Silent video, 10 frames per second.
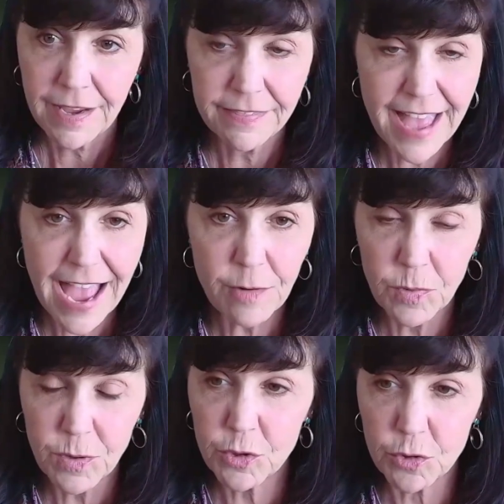And that
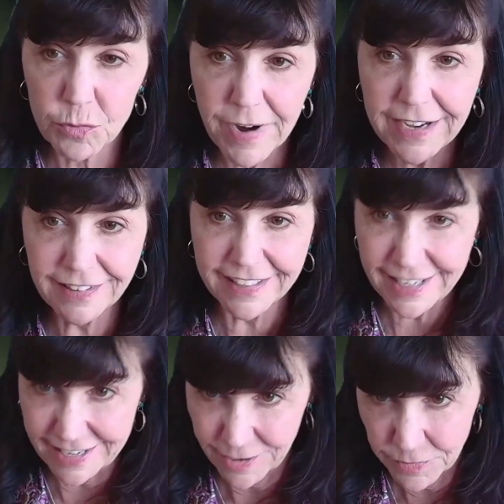will
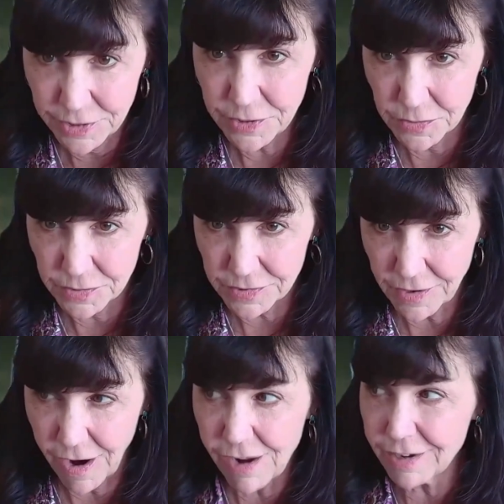greatly reduce
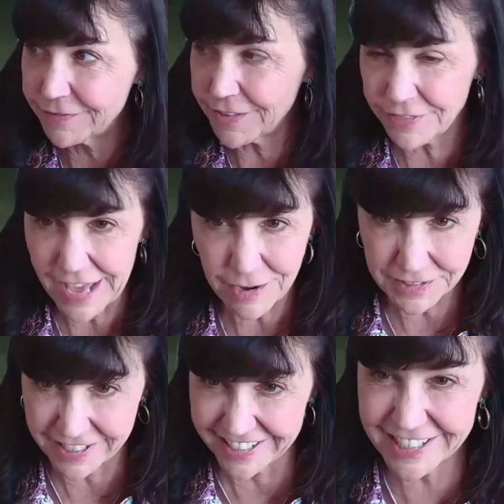all of the
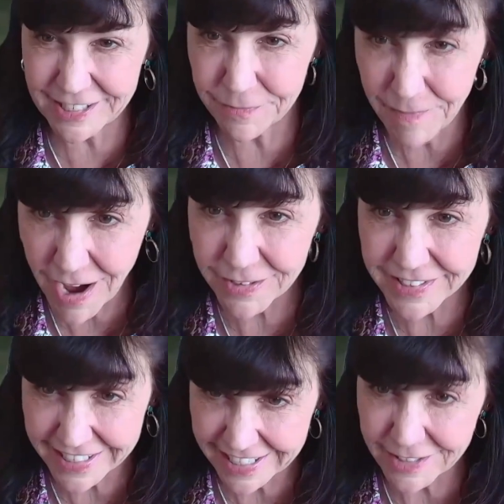thousands of models
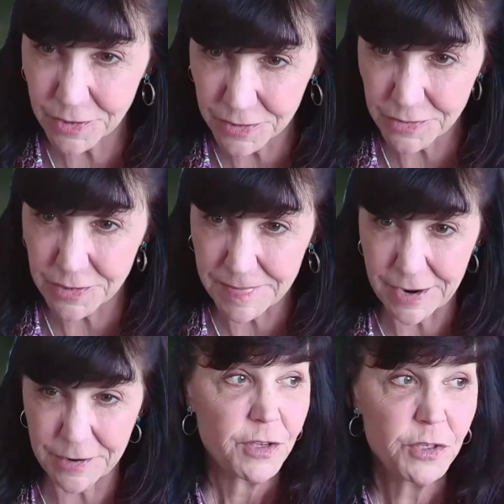that I told you
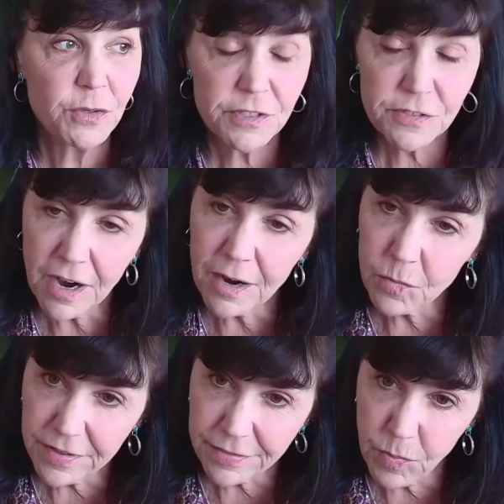about. You start
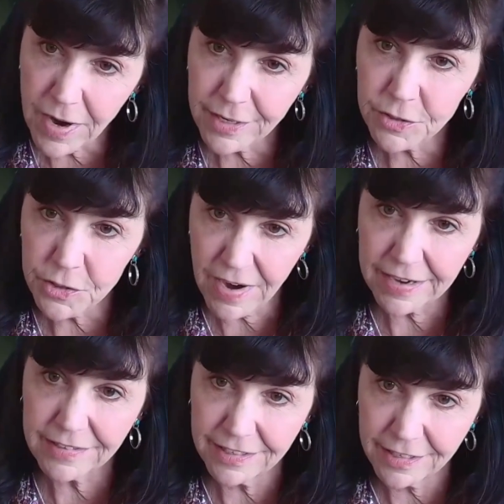with what you're
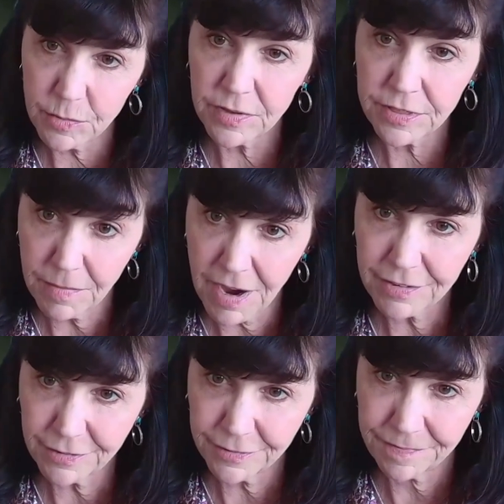trying to do with the
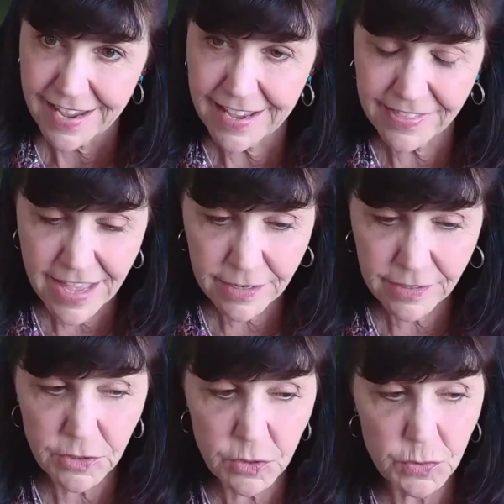model. And
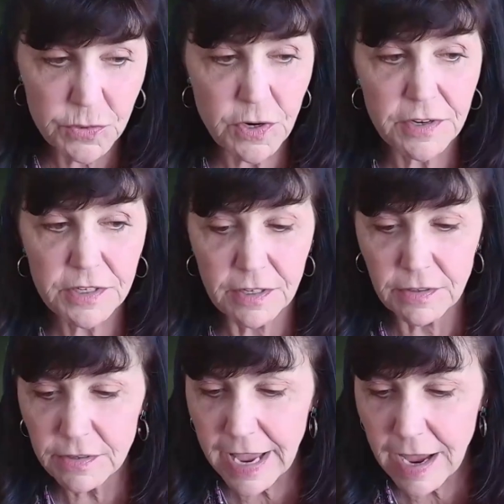then you start to
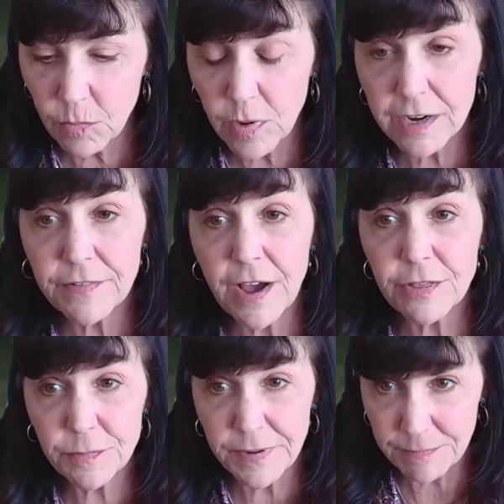look at what have
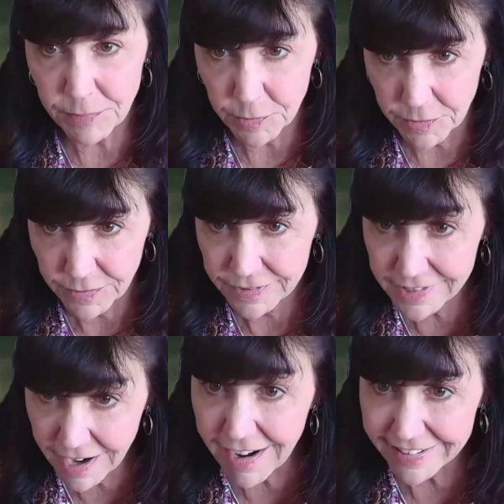other people
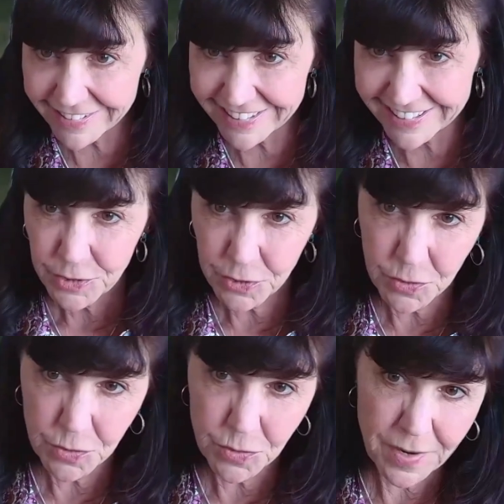done
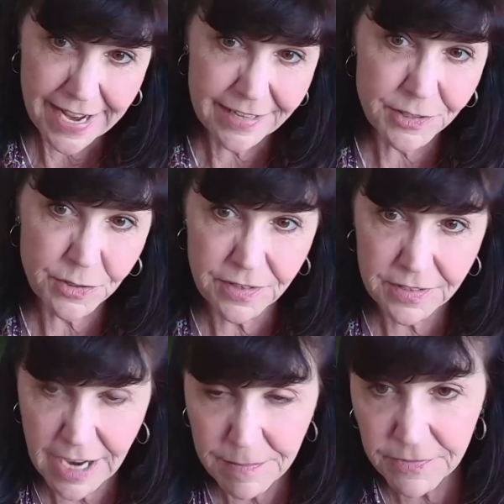to answer the
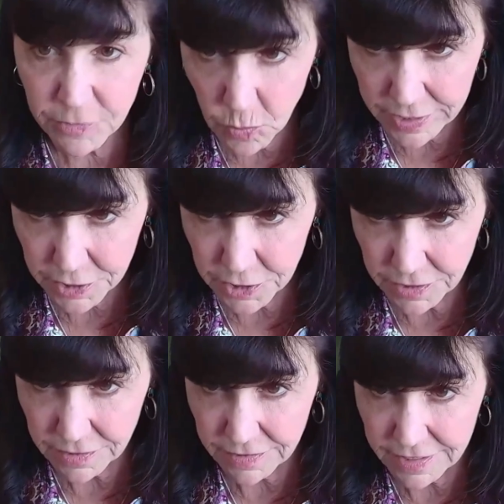type of
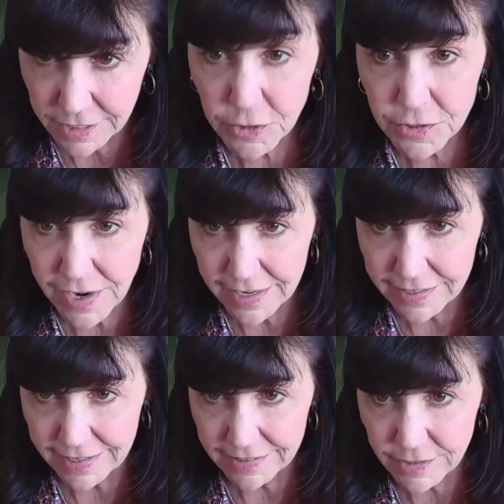question that you're trying
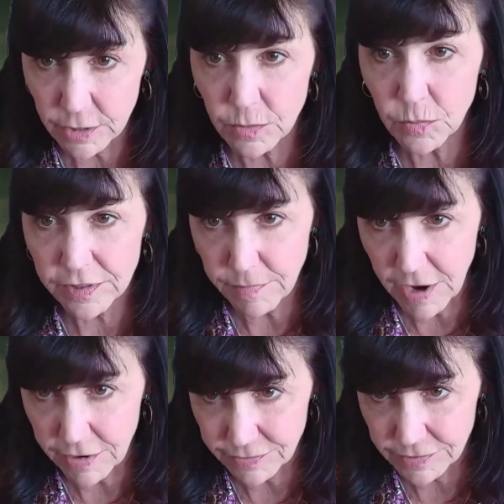to answer with
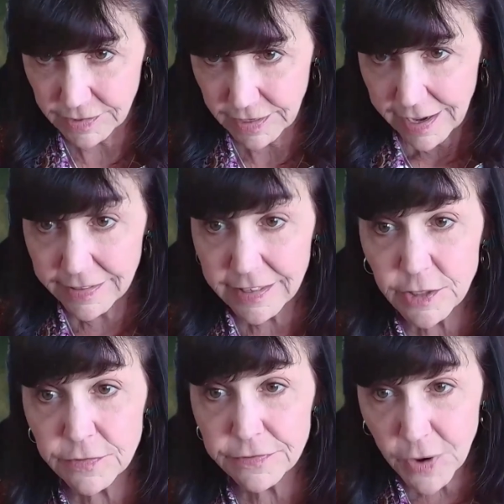models. And then
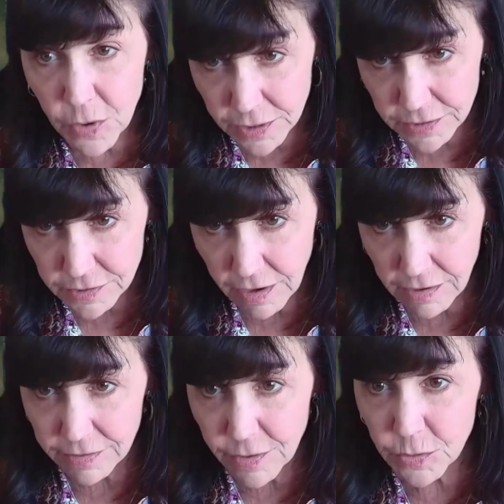you focus
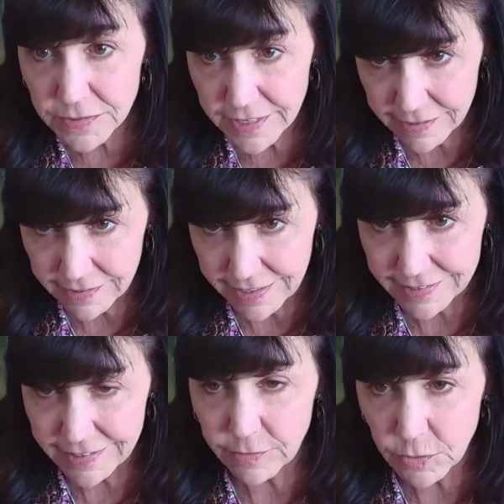on those
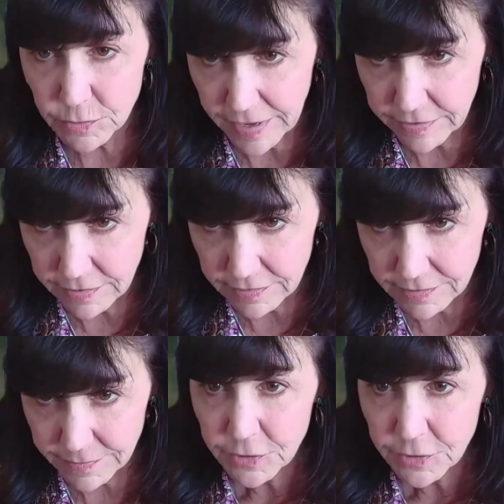techniques and those methods.